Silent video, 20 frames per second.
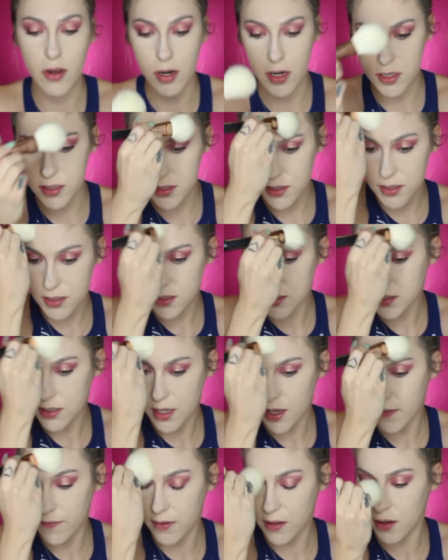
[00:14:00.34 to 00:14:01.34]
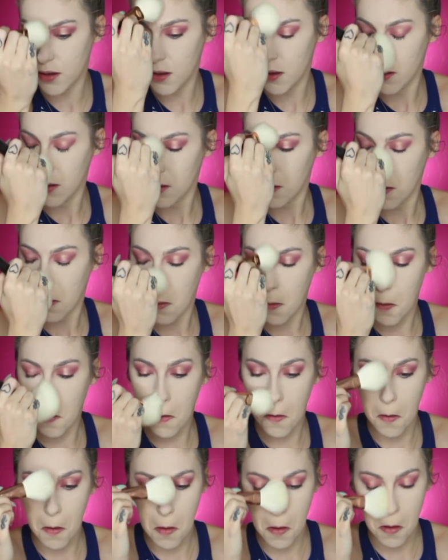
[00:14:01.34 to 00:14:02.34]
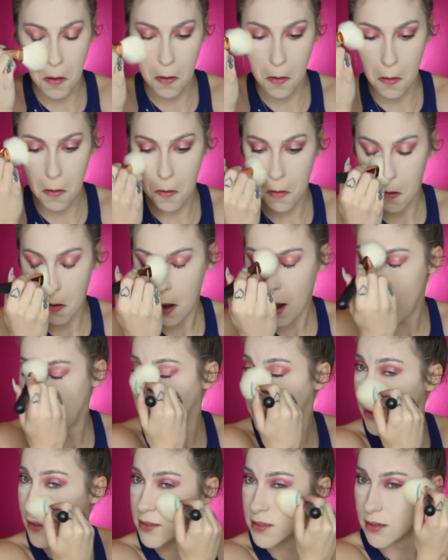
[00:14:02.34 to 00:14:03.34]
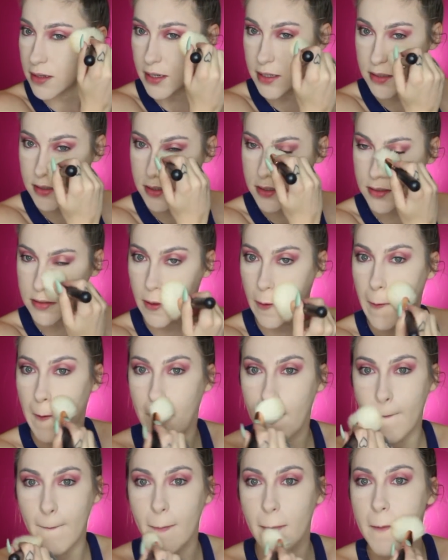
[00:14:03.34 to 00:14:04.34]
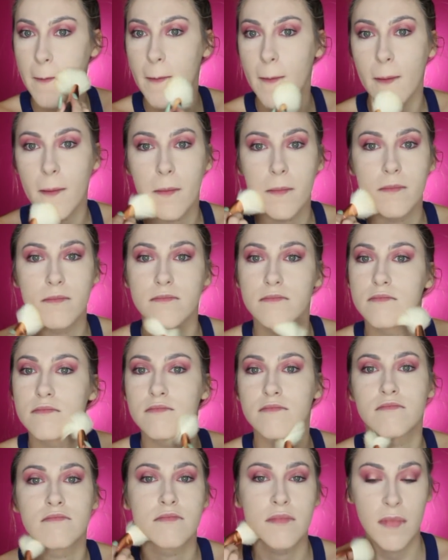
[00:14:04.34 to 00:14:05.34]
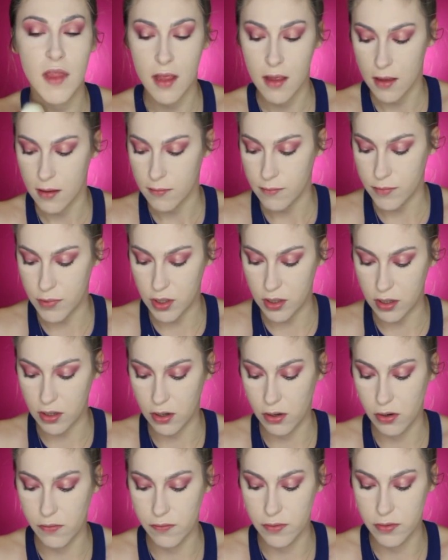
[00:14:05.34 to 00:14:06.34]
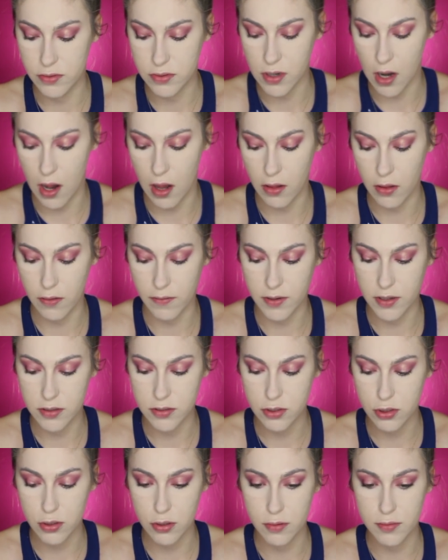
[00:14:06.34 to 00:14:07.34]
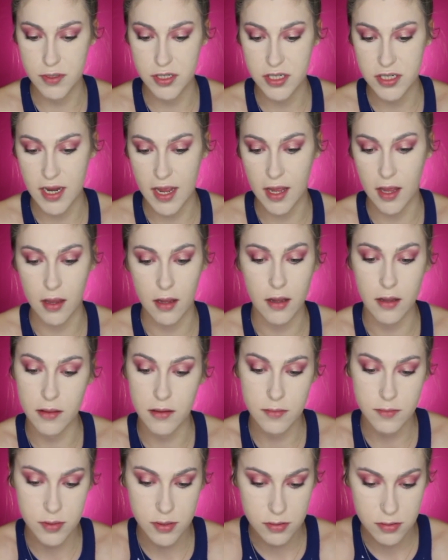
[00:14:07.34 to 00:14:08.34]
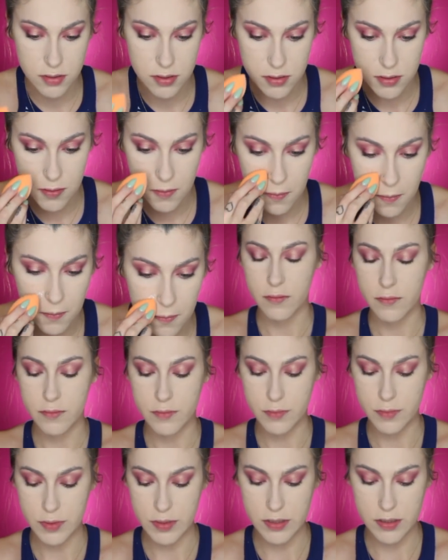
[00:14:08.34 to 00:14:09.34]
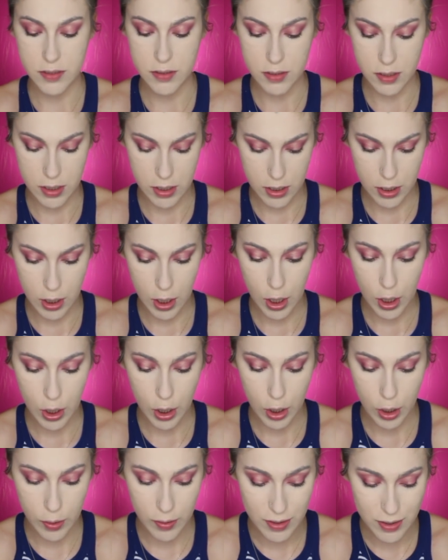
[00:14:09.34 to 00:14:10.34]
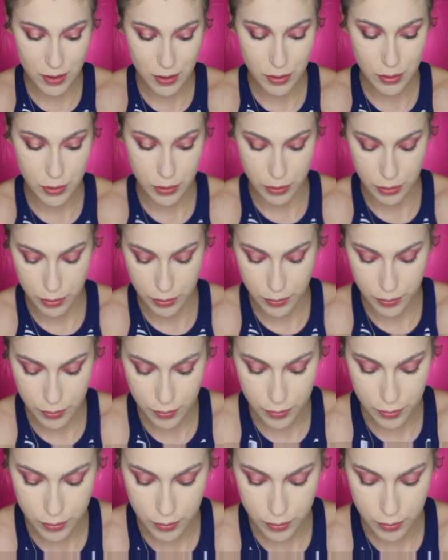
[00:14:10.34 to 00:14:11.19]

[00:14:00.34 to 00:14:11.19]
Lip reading: R7. I don't like to let it sit there either. Beauty gurus all over YouTube shaking in their boots. We are going to do.